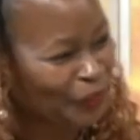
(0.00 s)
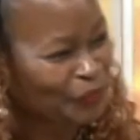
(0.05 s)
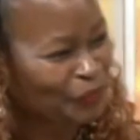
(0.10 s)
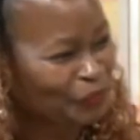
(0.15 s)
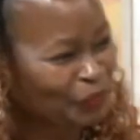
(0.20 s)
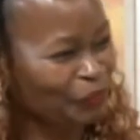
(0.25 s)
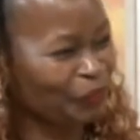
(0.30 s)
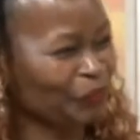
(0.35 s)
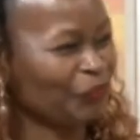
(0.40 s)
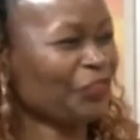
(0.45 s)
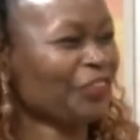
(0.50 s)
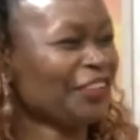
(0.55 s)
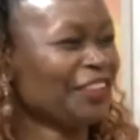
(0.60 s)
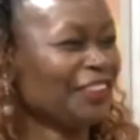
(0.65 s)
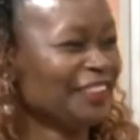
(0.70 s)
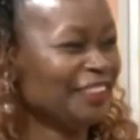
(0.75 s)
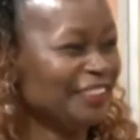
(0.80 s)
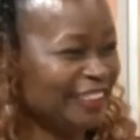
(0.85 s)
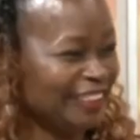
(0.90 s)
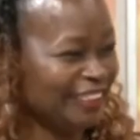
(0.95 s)
Just try
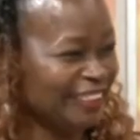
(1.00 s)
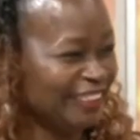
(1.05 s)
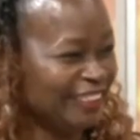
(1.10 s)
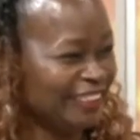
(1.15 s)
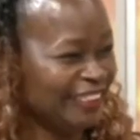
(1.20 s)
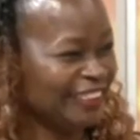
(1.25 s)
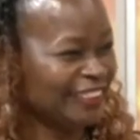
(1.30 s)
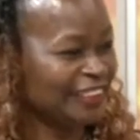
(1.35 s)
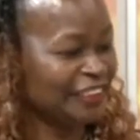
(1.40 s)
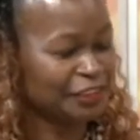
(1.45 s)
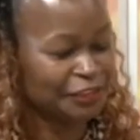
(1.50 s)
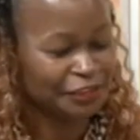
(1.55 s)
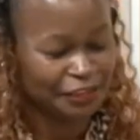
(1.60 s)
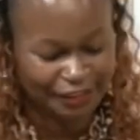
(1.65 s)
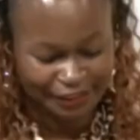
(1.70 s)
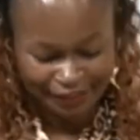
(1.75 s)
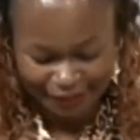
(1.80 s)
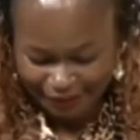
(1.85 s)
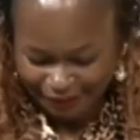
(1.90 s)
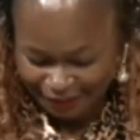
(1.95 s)
and find yourself
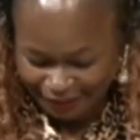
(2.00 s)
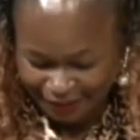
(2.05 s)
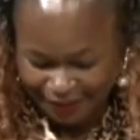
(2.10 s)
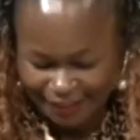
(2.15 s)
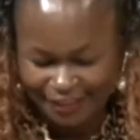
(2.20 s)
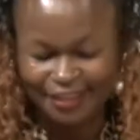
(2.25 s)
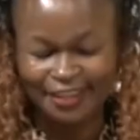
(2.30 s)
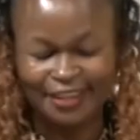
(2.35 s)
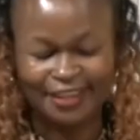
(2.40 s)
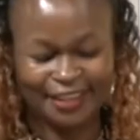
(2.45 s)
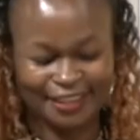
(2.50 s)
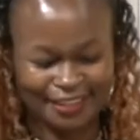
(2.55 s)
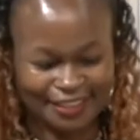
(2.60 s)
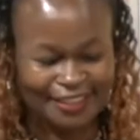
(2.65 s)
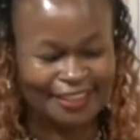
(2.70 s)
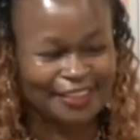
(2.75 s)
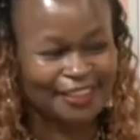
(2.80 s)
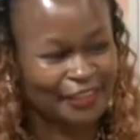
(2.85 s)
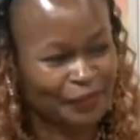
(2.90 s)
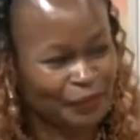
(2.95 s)
and get there.
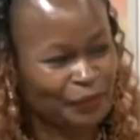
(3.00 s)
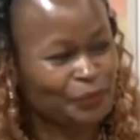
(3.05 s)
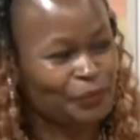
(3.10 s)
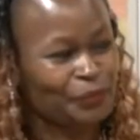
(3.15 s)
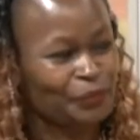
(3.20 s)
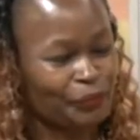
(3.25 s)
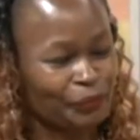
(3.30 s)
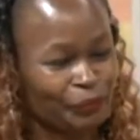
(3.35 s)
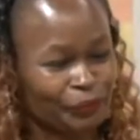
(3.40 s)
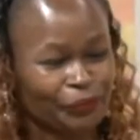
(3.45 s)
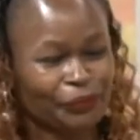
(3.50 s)
Yes. You seek to